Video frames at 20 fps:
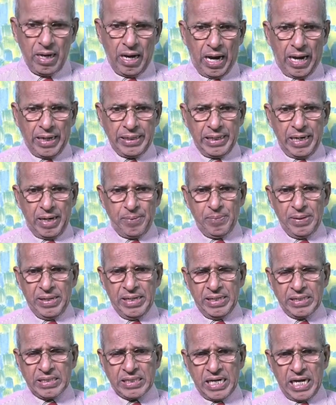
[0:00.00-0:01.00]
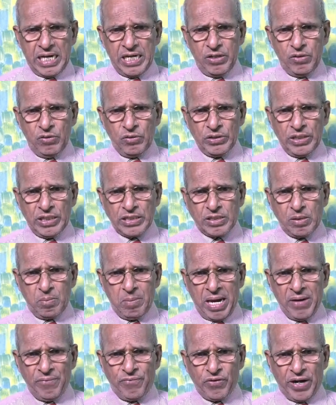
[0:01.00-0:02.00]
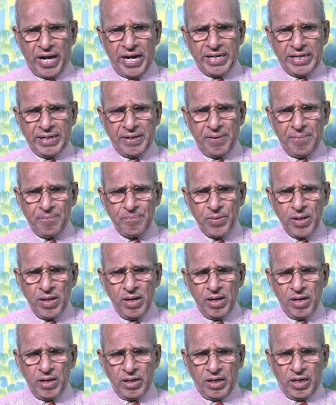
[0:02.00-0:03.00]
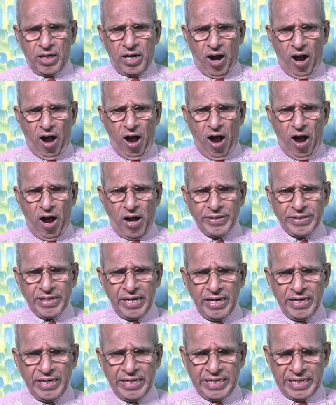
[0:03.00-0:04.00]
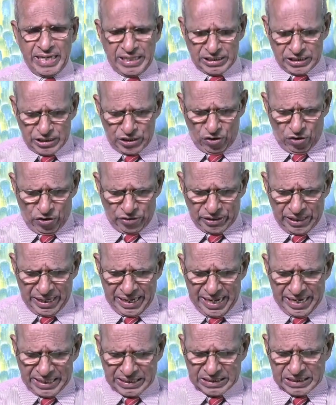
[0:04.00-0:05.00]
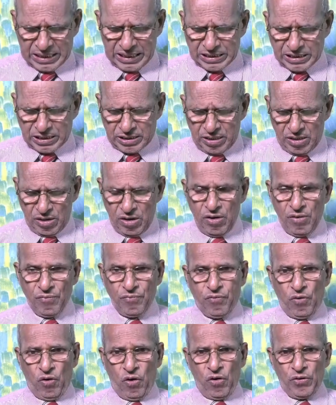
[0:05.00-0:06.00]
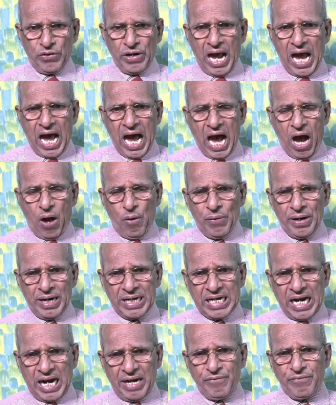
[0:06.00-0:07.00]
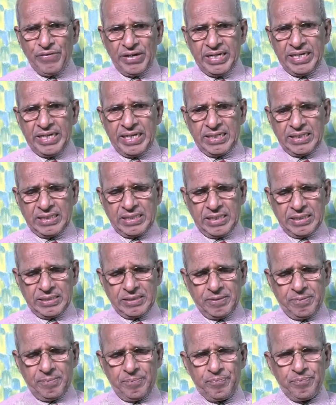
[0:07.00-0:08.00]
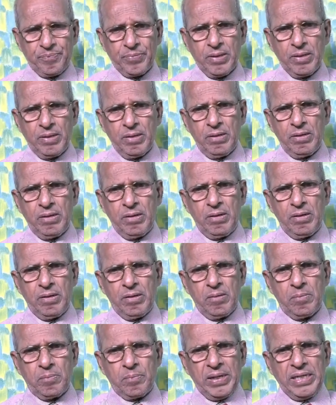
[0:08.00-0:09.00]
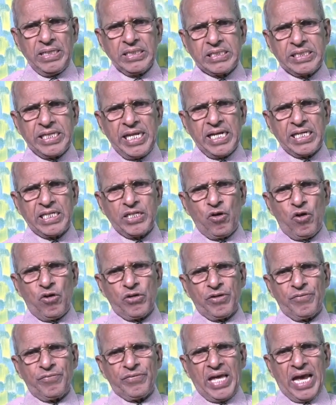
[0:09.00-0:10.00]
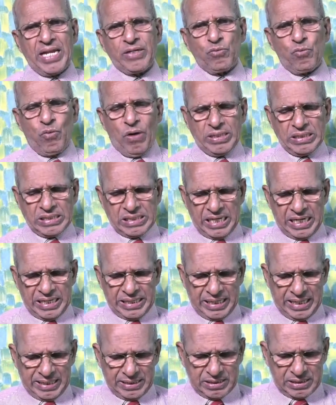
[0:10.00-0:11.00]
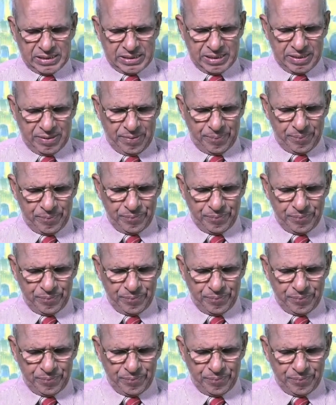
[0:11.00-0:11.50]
And let me tell you this, my friend, God does not exist for our conveniences. Please take note of that one sentence.